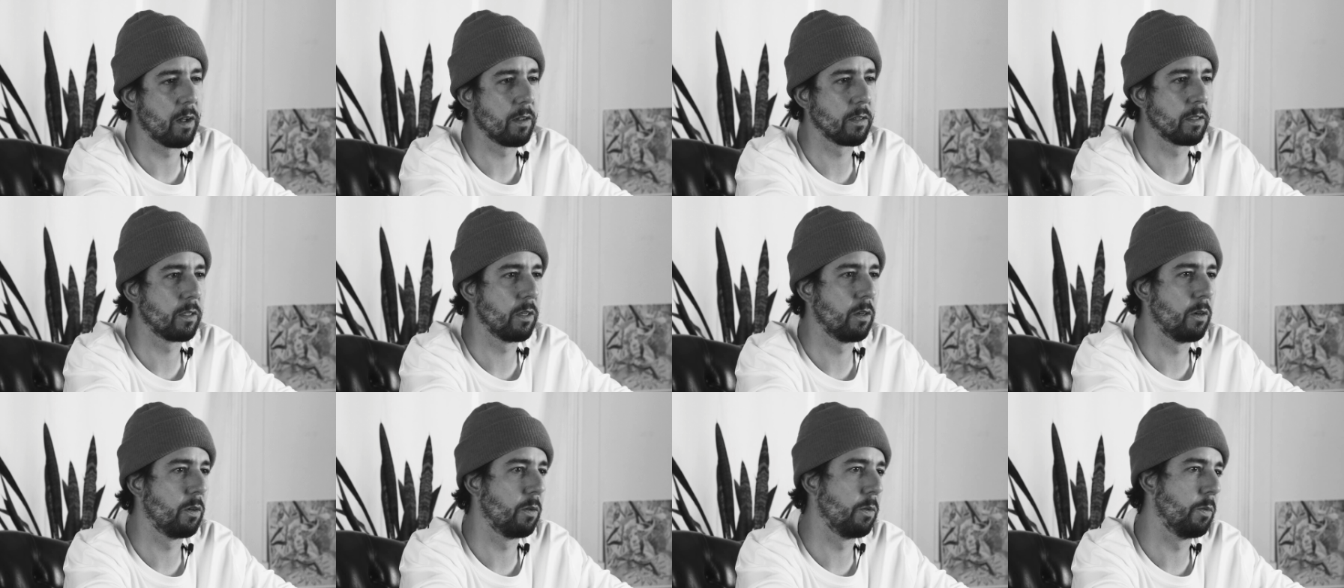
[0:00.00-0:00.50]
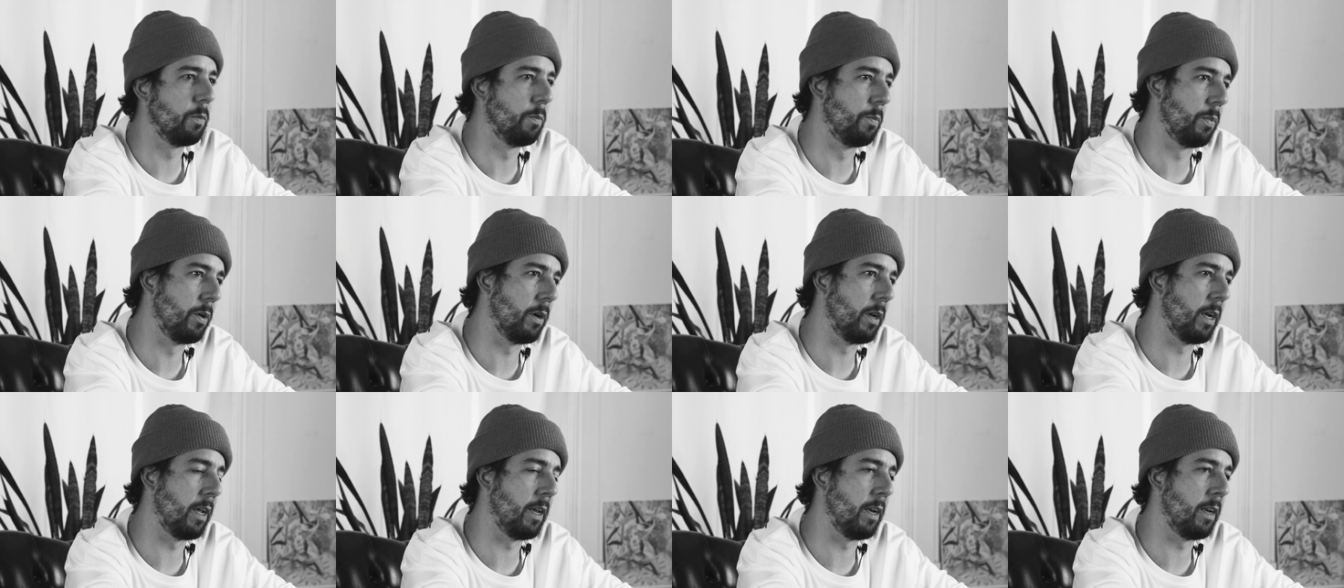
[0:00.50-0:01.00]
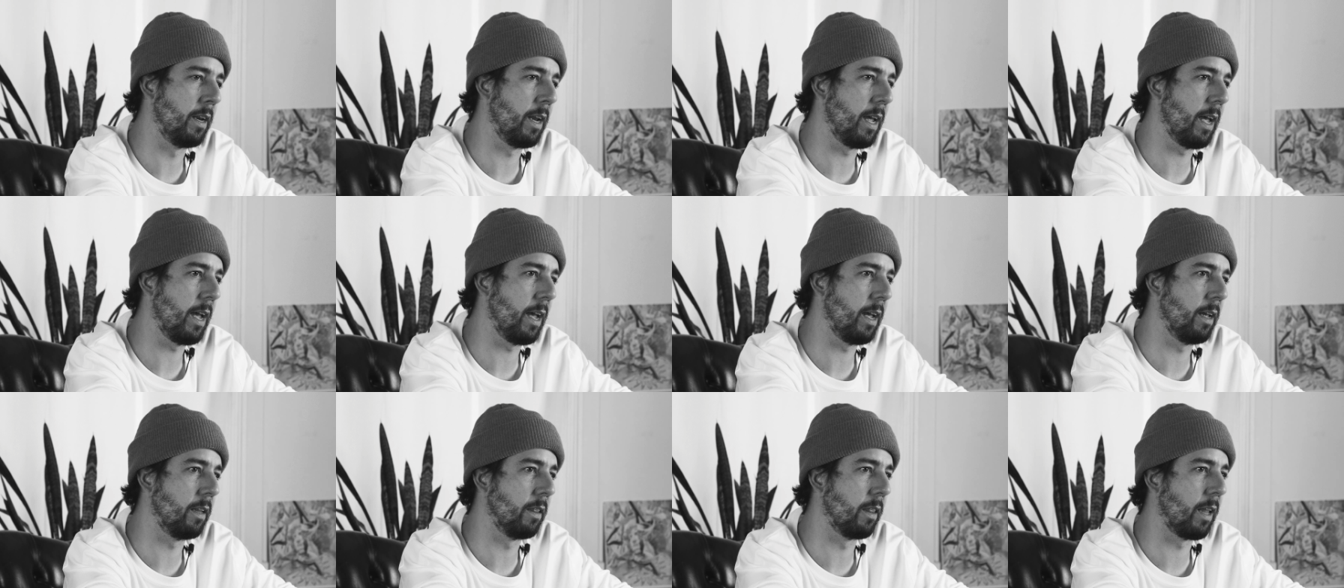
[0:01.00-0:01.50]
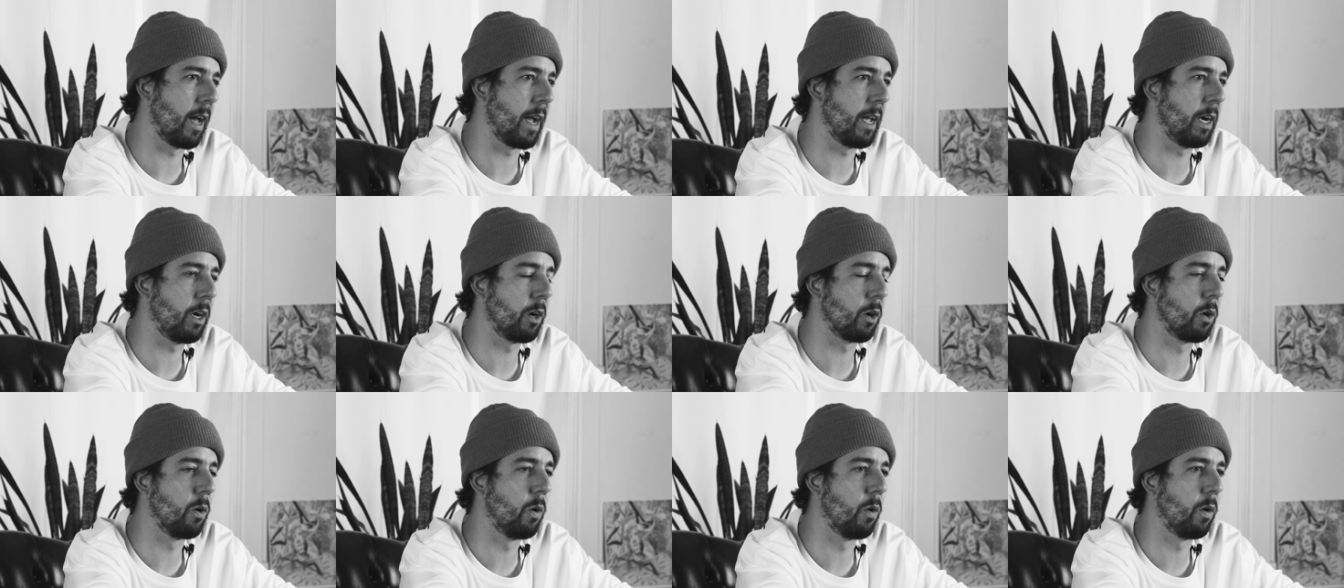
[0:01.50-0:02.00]
also put in a
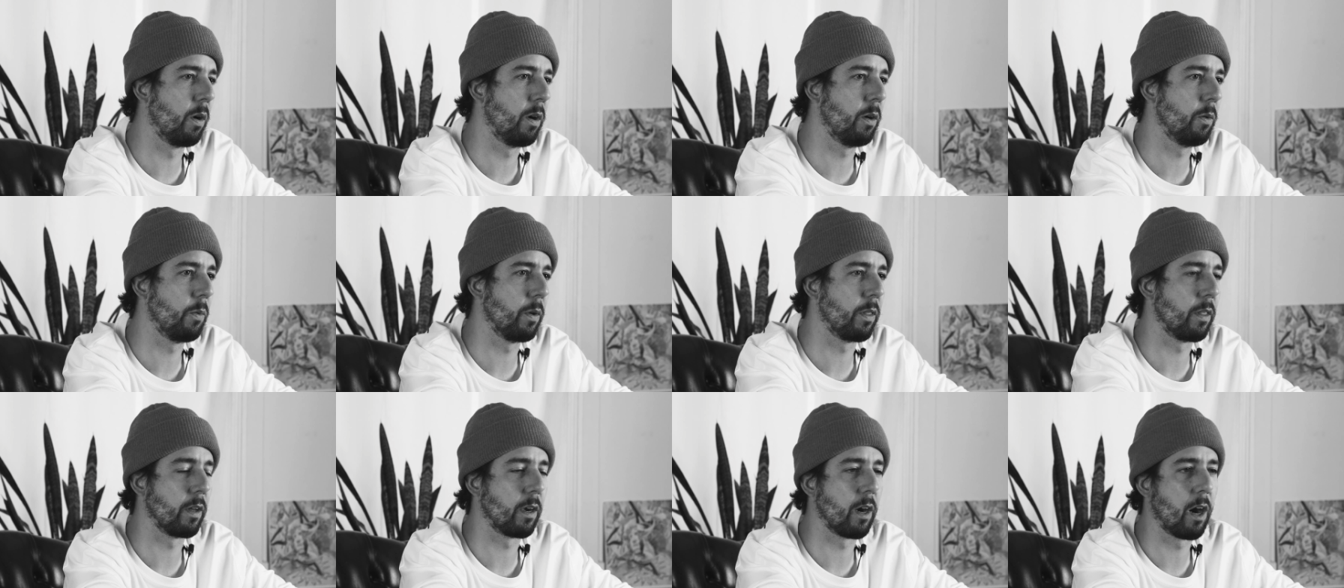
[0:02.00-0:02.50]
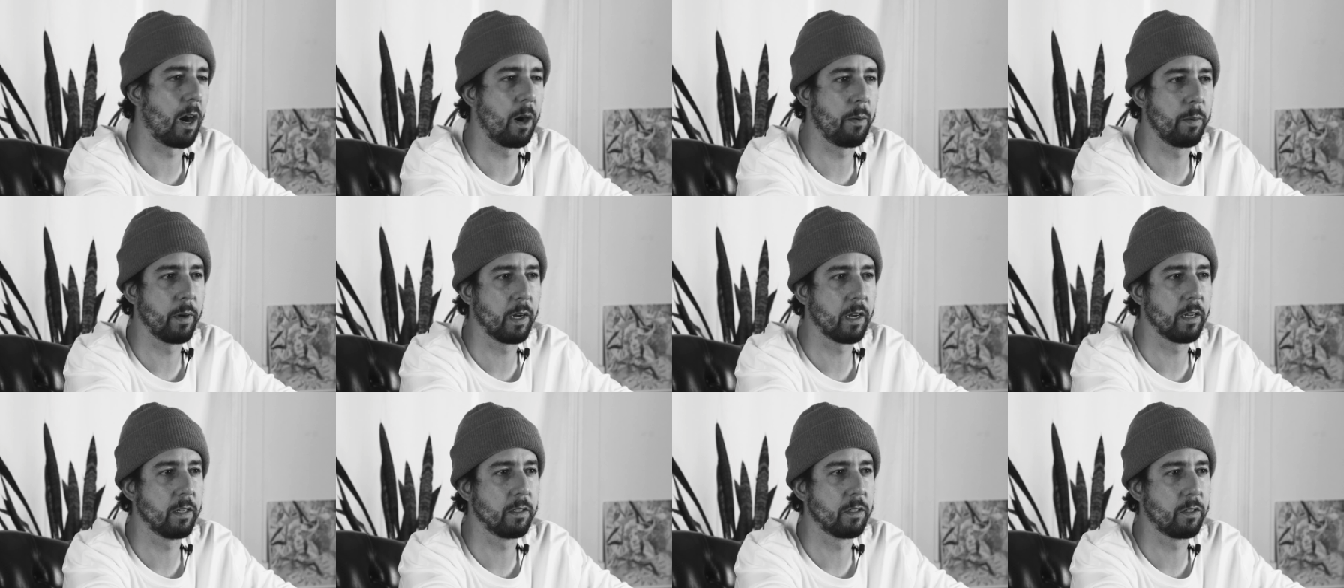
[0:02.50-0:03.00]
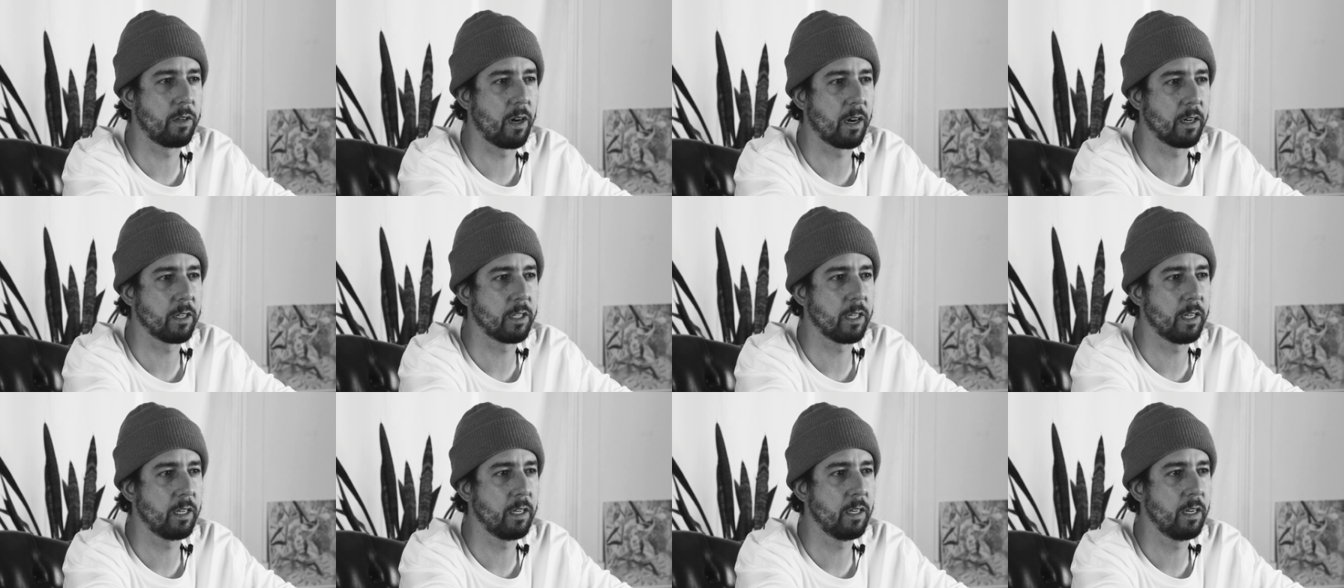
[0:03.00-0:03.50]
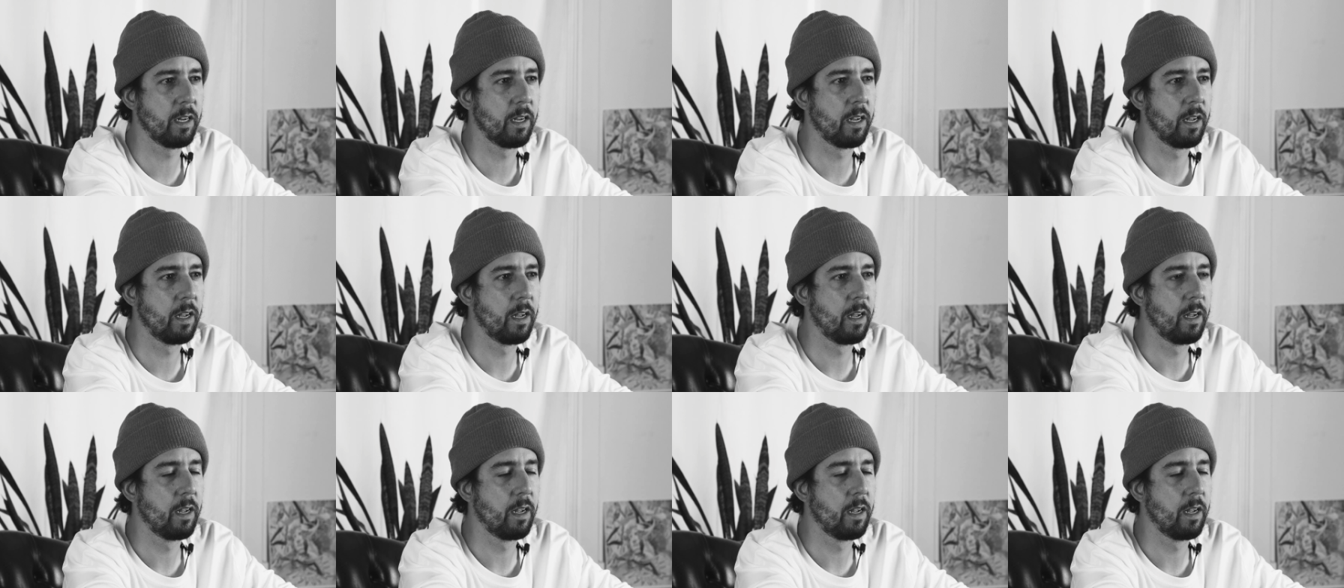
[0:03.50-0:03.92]
lighter core with the carbon construction.